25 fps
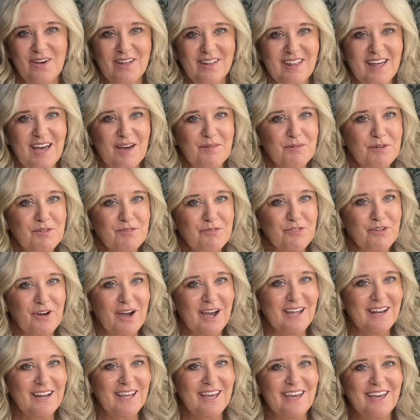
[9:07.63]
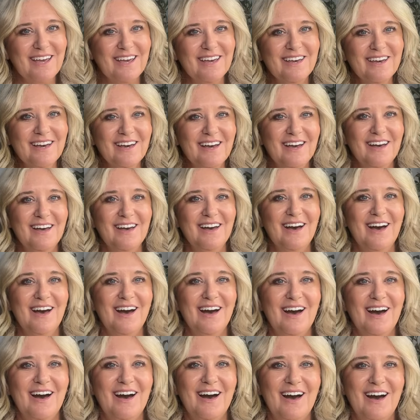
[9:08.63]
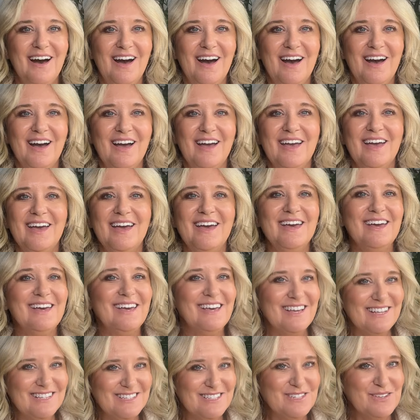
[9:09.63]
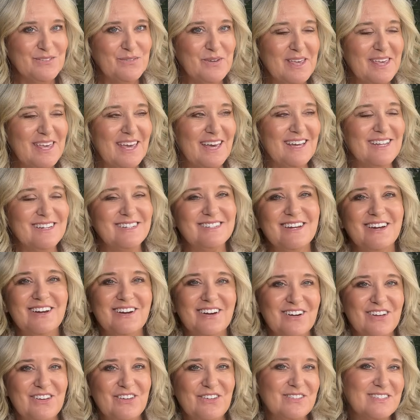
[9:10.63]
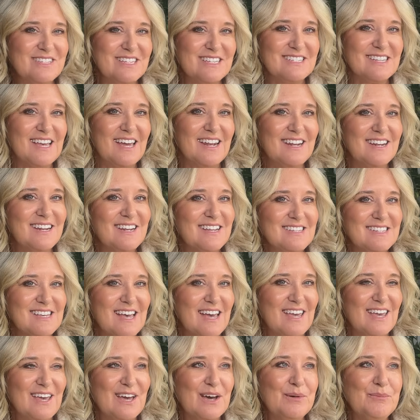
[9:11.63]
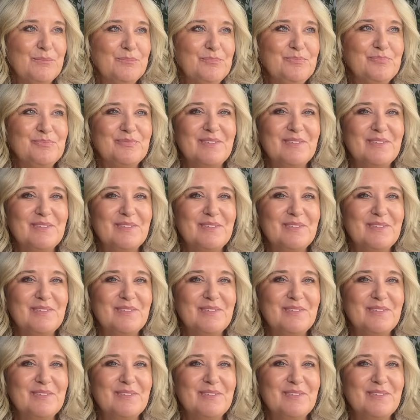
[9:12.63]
Happy Friday. It's the weekend. Are you as excited as I am?